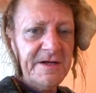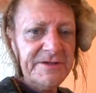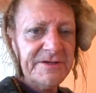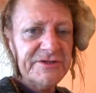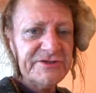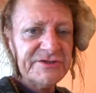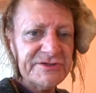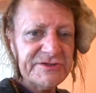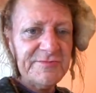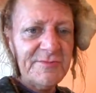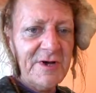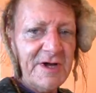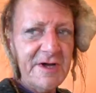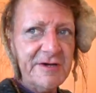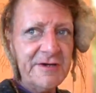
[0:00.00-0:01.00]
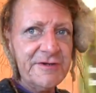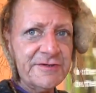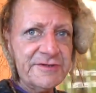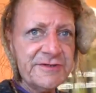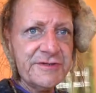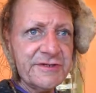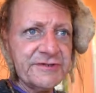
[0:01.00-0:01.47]
This is Myers.
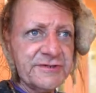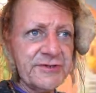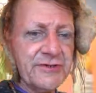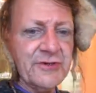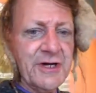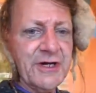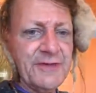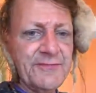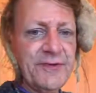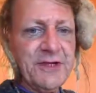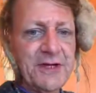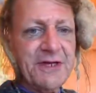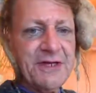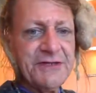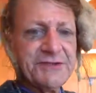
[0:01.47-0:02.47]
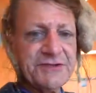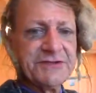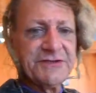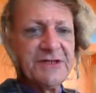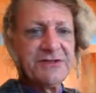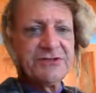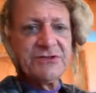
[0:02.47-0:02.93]
It's a great place.
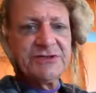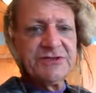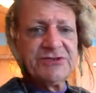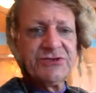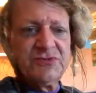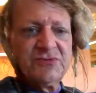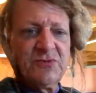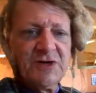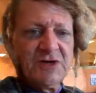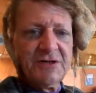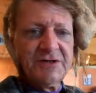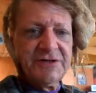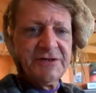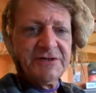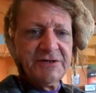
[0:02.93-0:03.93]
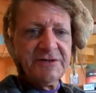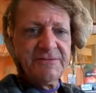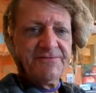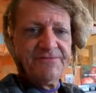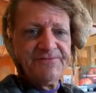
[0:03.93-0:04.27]
They treat you well here.